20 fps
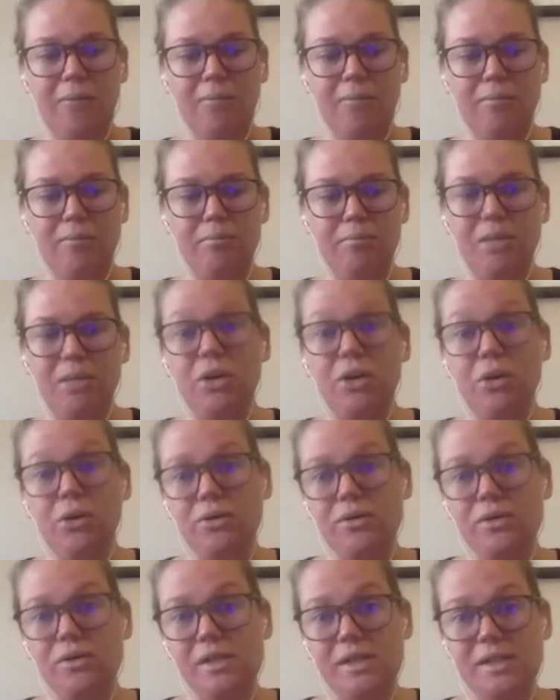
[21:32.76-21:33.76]

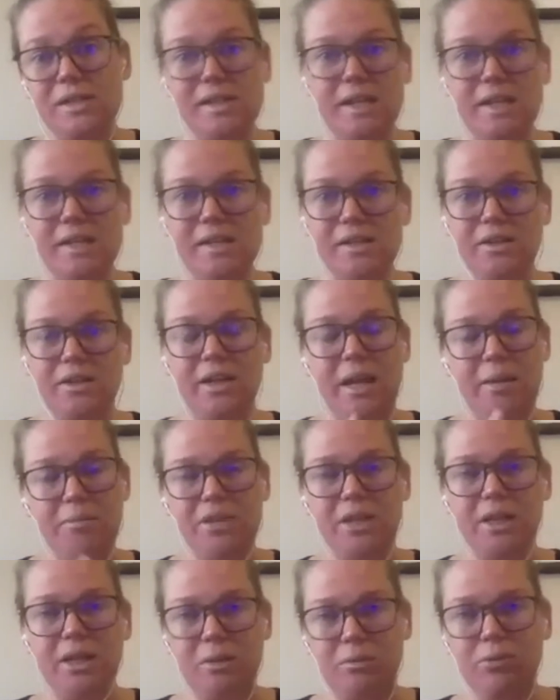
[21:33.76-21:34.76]
because the season kept
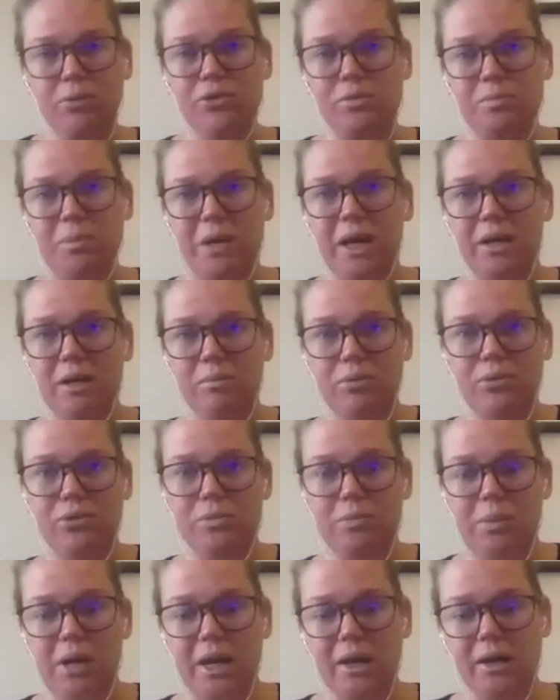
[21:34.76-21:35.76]
getting pushed back and
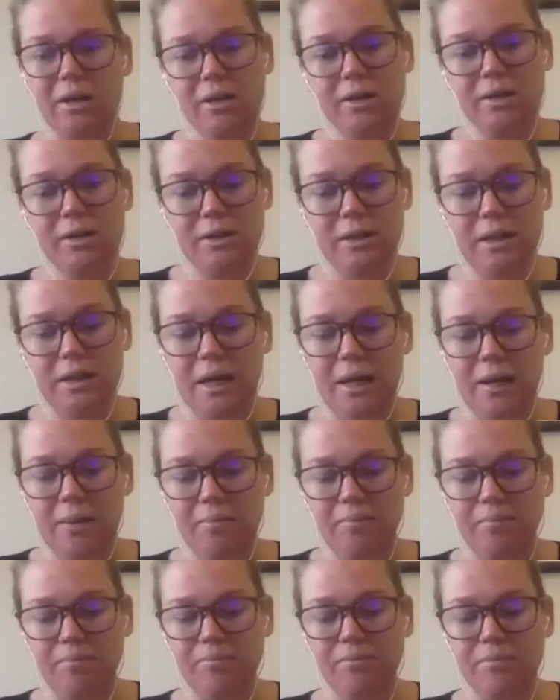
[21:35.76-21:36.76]
pushed back.
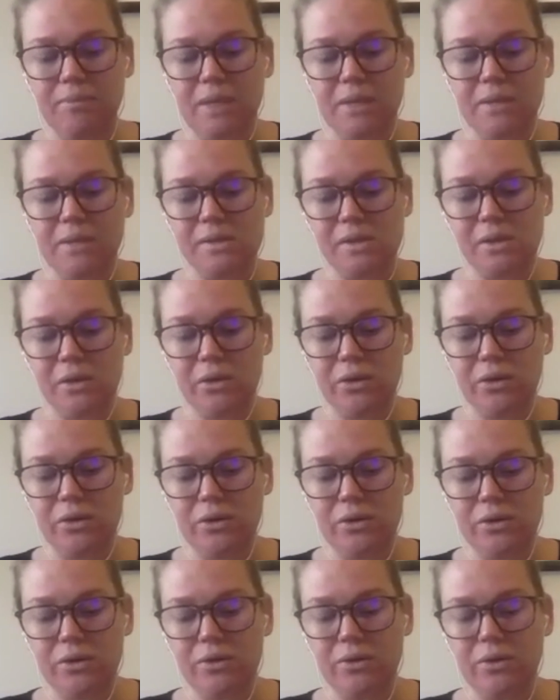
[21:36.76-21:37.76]
So
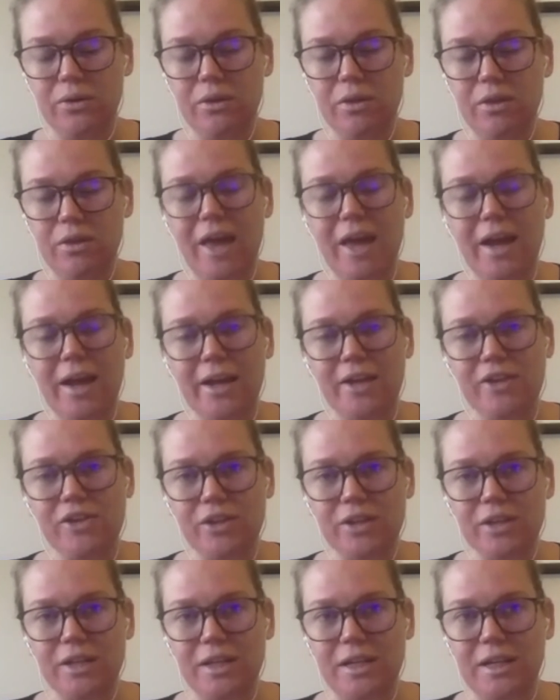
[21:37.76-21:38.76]
that
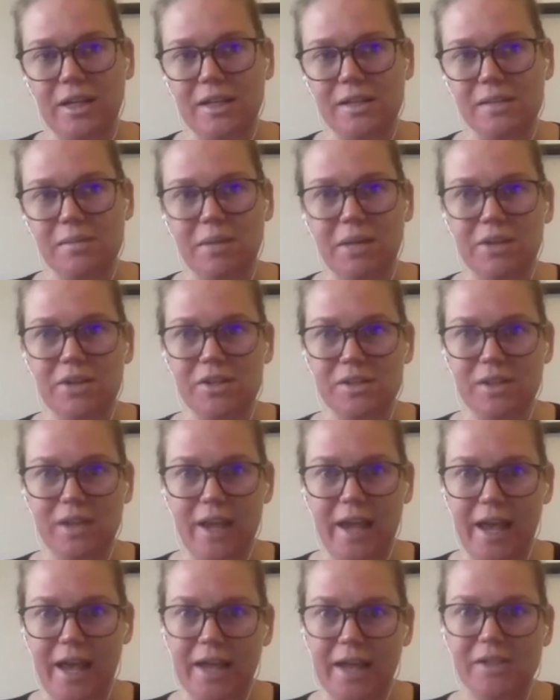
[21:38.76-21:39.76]
actually, as much as I
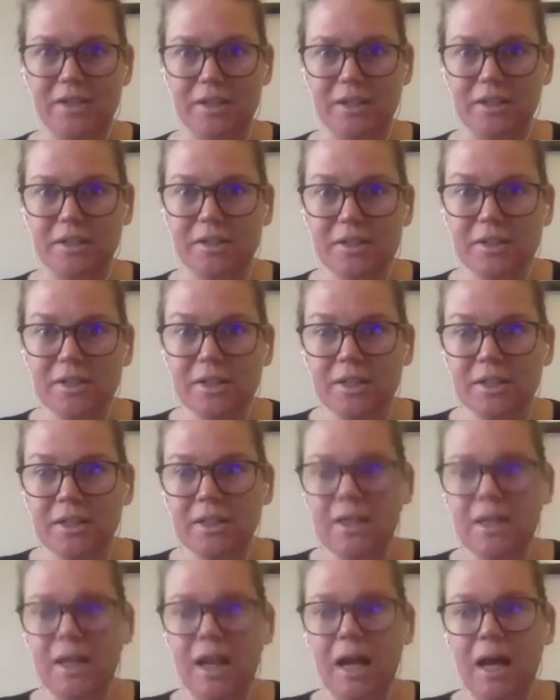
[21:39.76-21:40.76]
hated it,
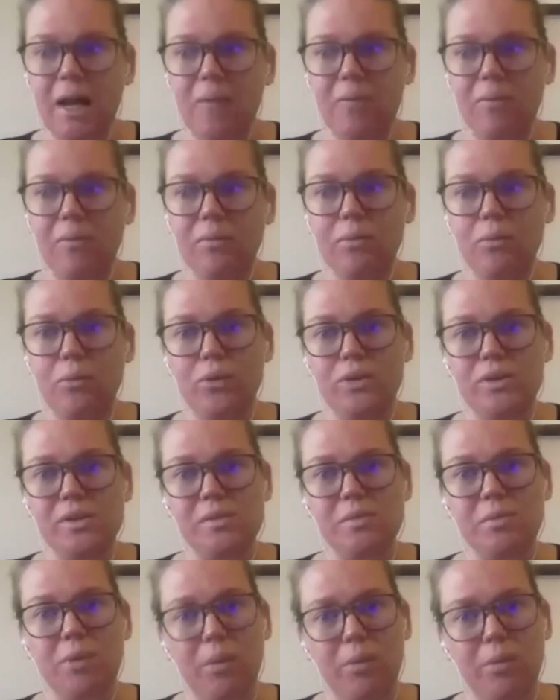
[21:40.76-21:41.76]
was
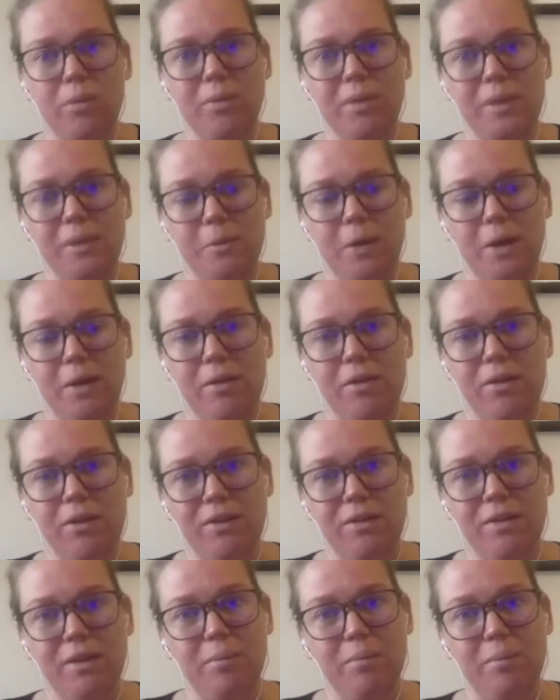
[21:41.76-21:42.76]
probably one
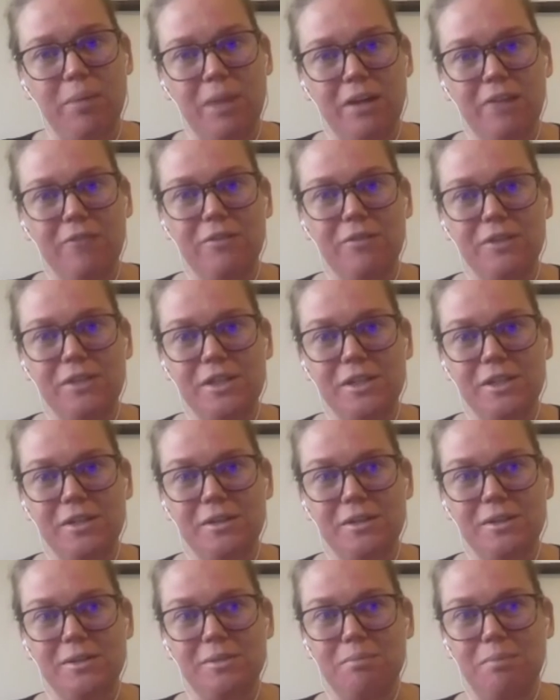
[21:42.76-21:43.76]
thing that
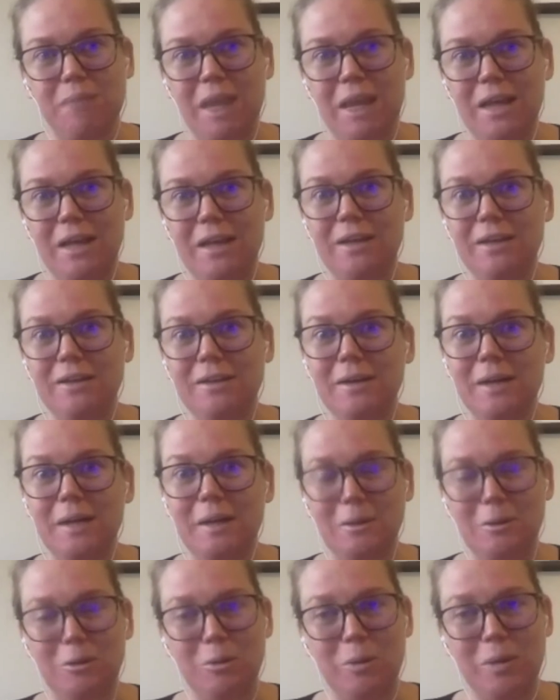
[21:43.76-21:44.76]
benefited me a
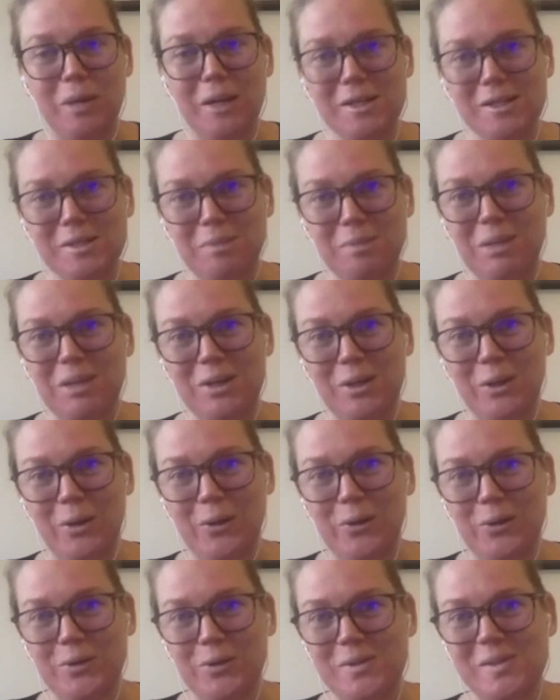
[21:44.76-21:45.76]
little bit,
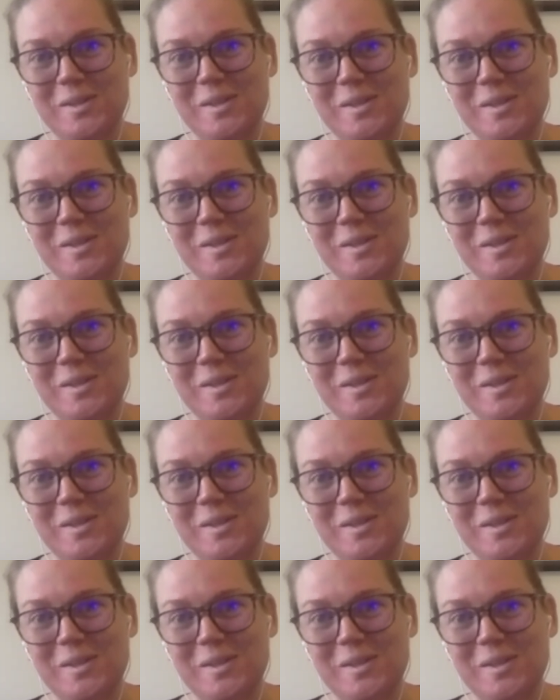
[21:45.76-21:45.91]
because